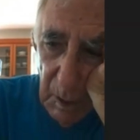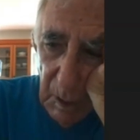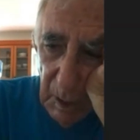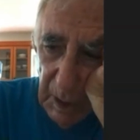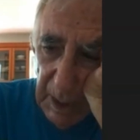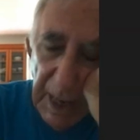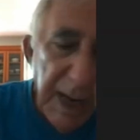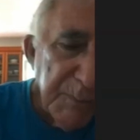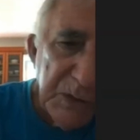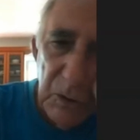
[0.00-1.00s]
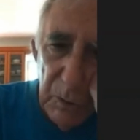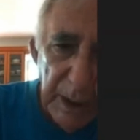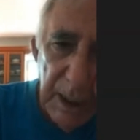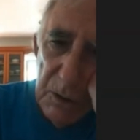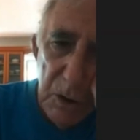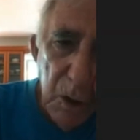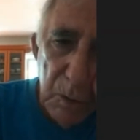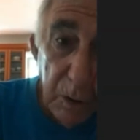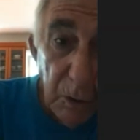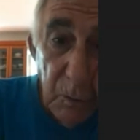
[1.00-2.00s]
Uh, absolutely had no
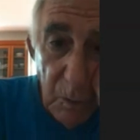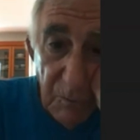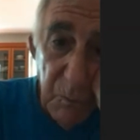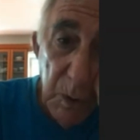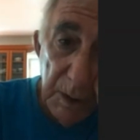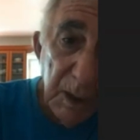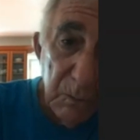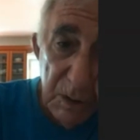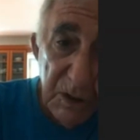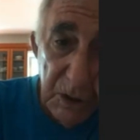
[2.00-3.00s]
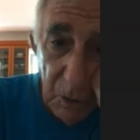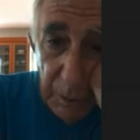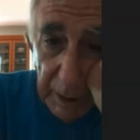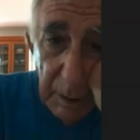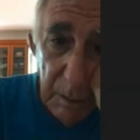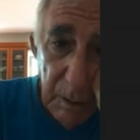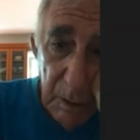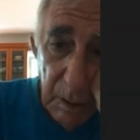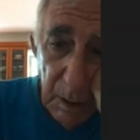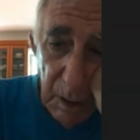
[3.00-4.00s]
clue of what I was doing.
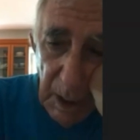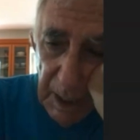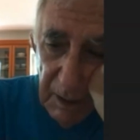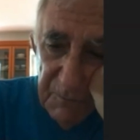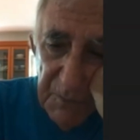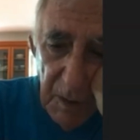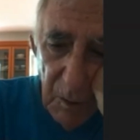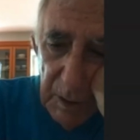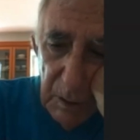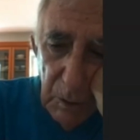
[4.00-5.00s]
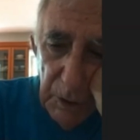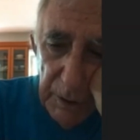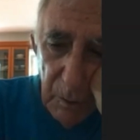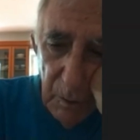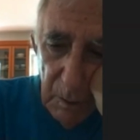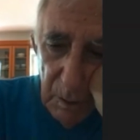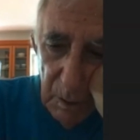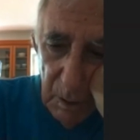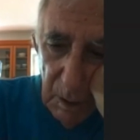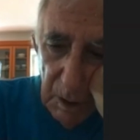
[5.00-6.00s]
Had very little,
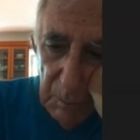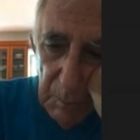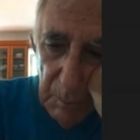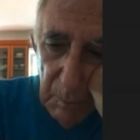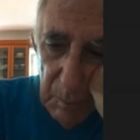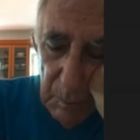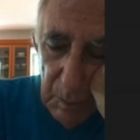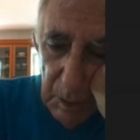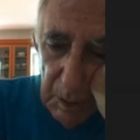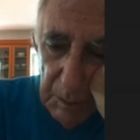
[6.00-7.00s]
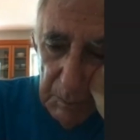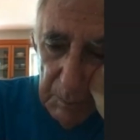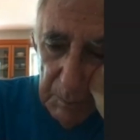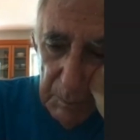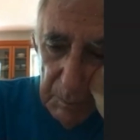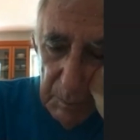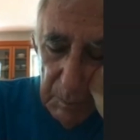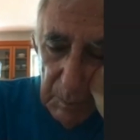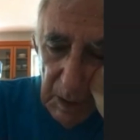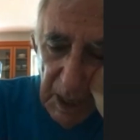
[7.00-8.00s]
um, um,
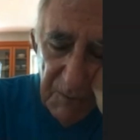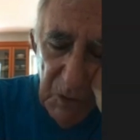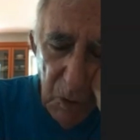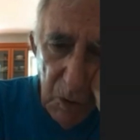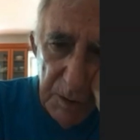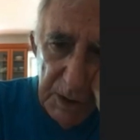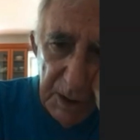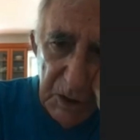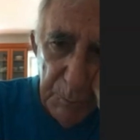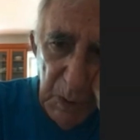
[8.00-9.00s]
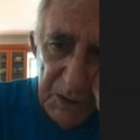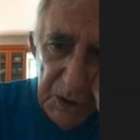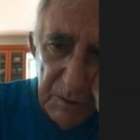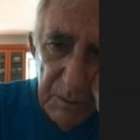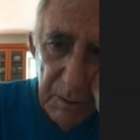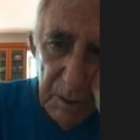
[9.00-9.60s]
have you heard the expression